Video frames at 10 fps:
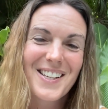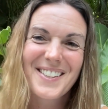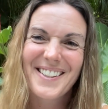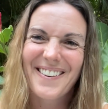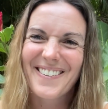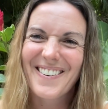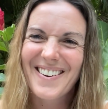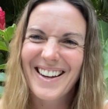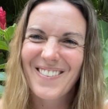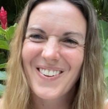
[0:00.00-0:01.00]
So
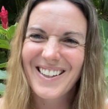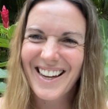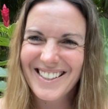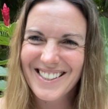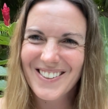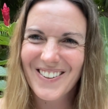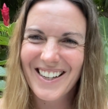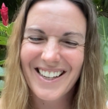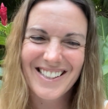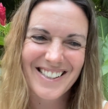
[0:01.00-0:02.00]
if you'd like to join
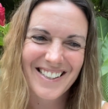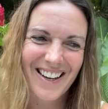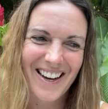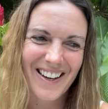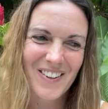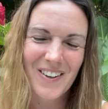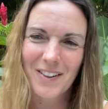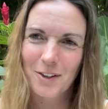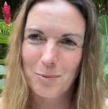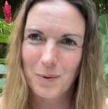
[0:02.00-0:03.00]
us, you can
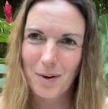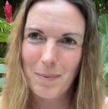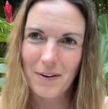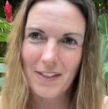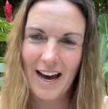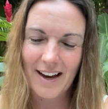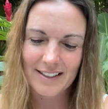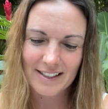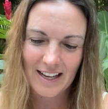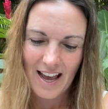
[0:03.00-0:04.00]
learn more about that,
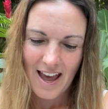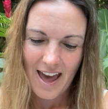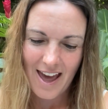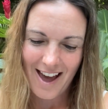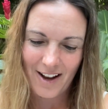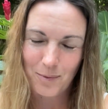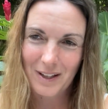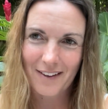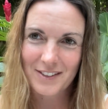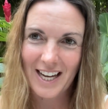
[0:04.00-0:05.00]
and
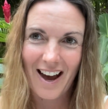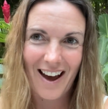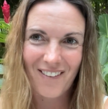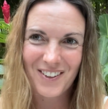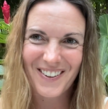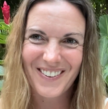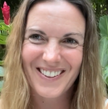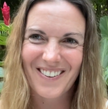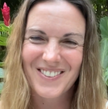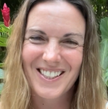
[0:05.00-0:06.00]
we'd love to have you.
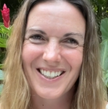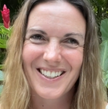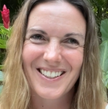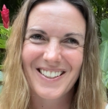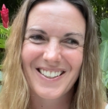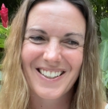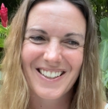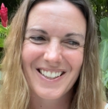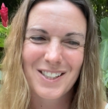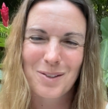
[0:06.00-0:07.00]
We'd love to
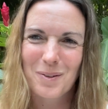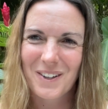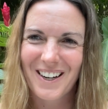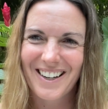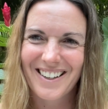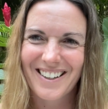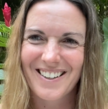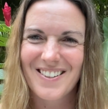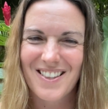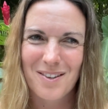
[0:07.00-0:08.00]
explore
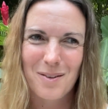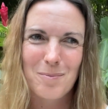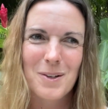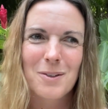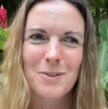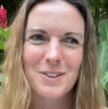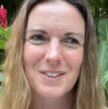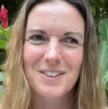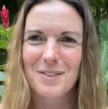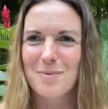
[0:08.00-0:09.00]
the
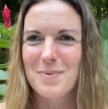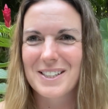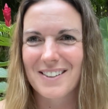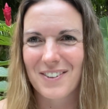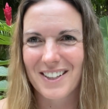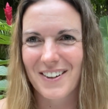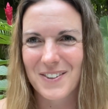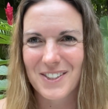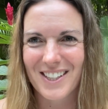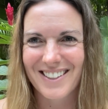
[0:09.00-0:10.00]
beautiful Pacific
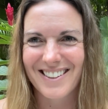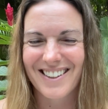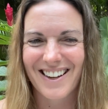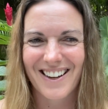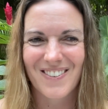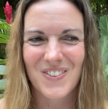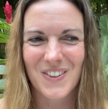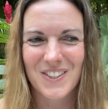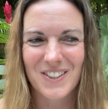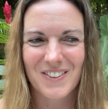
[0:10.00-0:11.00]
Ocean of
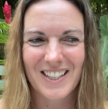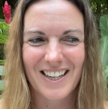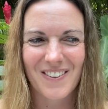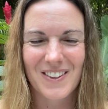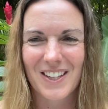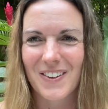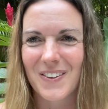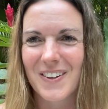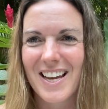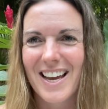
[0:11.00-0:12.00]
Costa Rica with
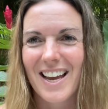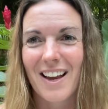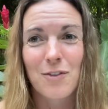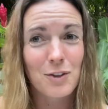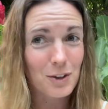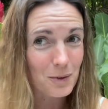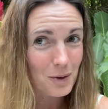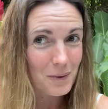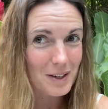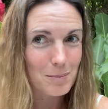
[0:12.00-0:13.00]
you. If you don't know
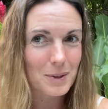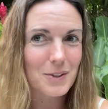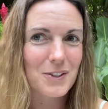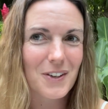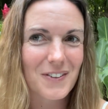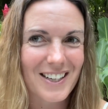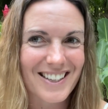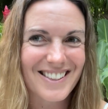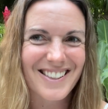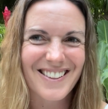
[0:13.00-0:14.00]
what a blue zone
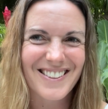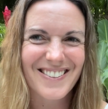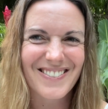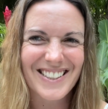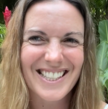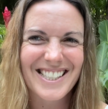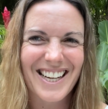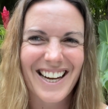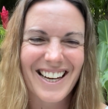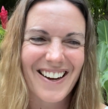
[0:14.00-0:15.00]
is, you should really
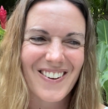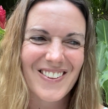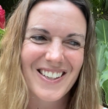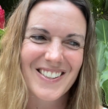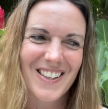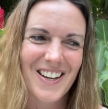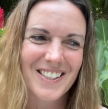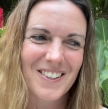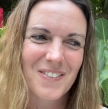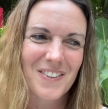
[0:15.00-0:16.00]
check it out. There's
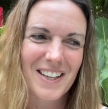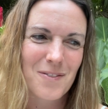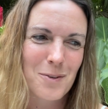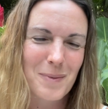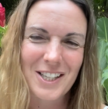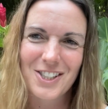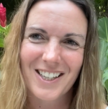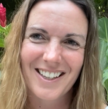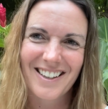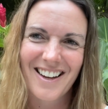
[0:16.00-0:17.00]
lots of
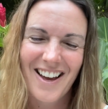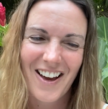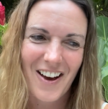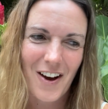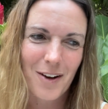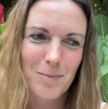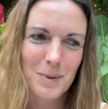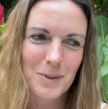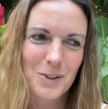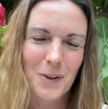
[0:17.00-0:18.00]
information on
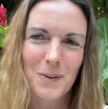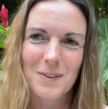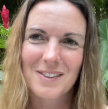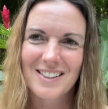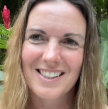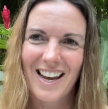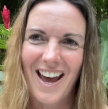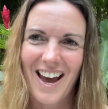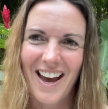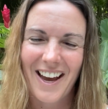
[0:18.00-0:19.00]
blue zones
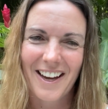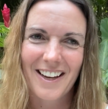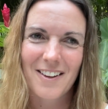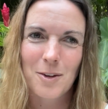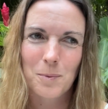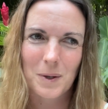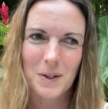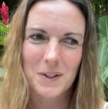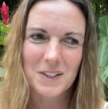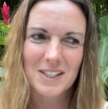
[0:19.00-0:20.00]
in the
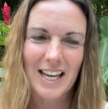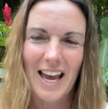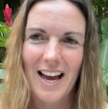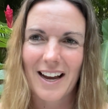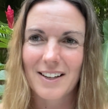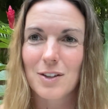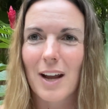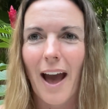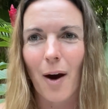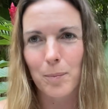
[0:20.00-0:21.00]
world, and
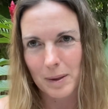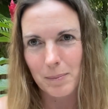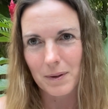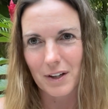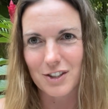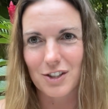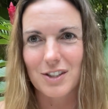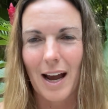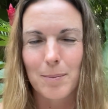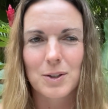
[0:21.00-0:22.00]
how people are just
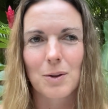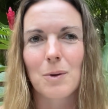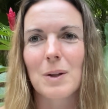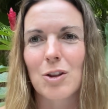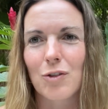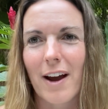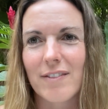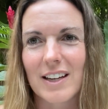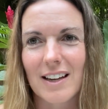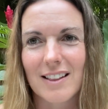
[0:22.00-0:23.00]
absolutely
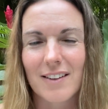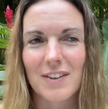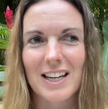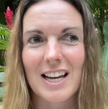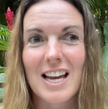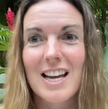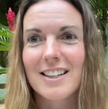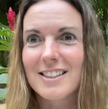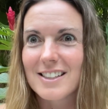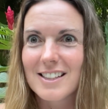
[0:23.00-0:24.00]
thriving and living
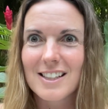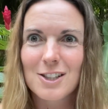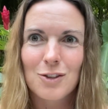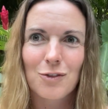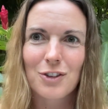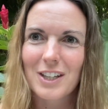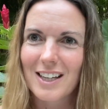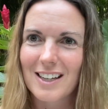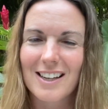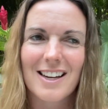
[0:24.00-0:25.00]

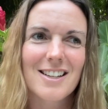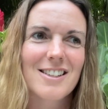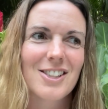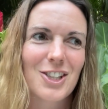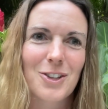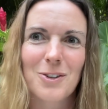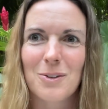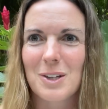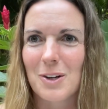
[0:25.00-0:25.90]
disease-free into,